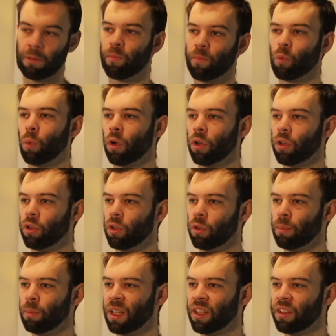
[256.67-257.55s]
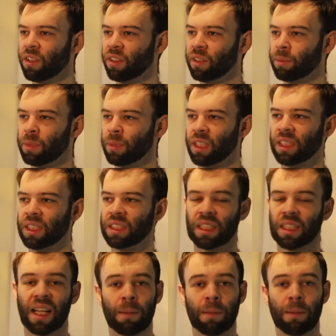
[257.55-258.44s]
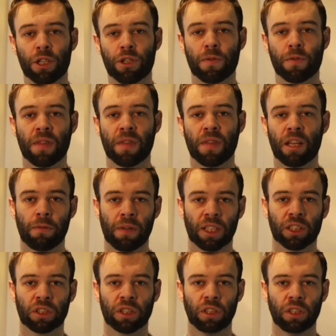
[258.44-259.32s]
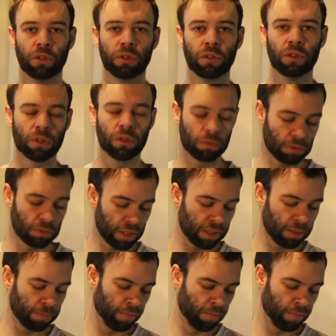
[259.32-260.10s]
what your monthly limit is and how much of that you've actually used already.